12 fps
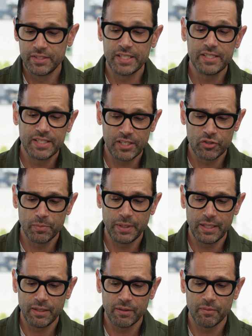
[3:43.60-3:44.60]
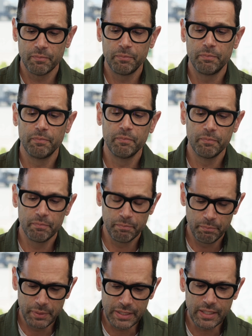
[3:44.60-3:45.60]
did teach me,
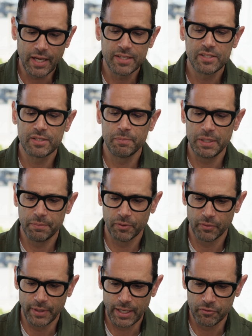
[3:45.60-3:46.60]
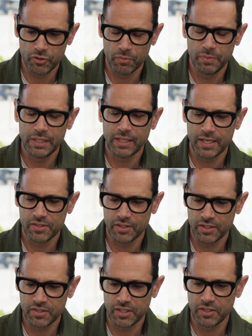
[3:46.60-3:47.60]
be nice to people around you, be nice in
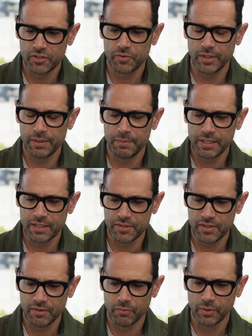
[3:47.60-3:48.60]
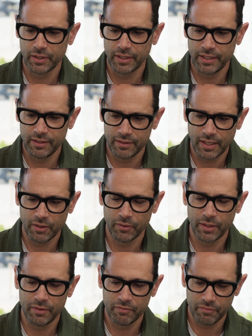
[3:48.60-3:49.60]
this industry, because it really, not
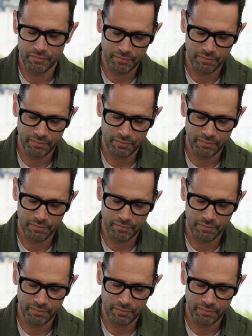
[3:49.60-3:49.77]
only